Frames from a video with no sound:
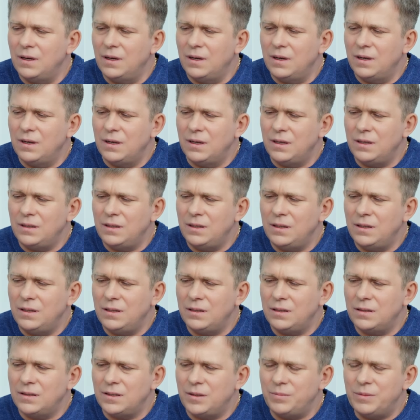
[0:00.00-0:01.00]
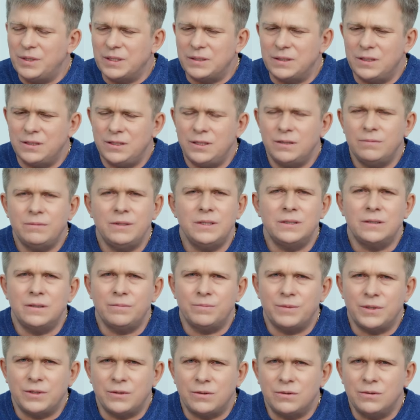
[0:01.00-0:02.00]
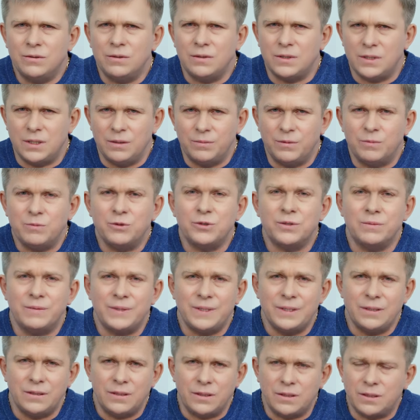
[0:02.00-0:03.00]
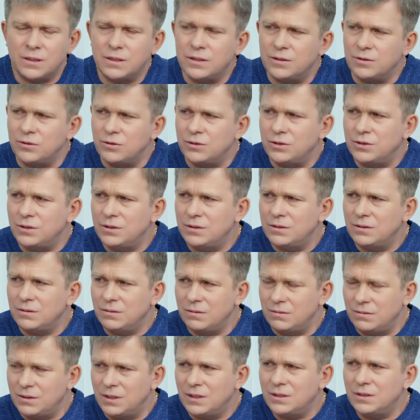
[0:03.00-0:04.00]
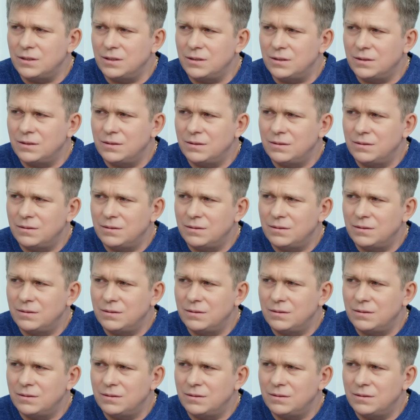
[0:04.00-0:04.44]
And guys, why do bad things, if we can do good things, right?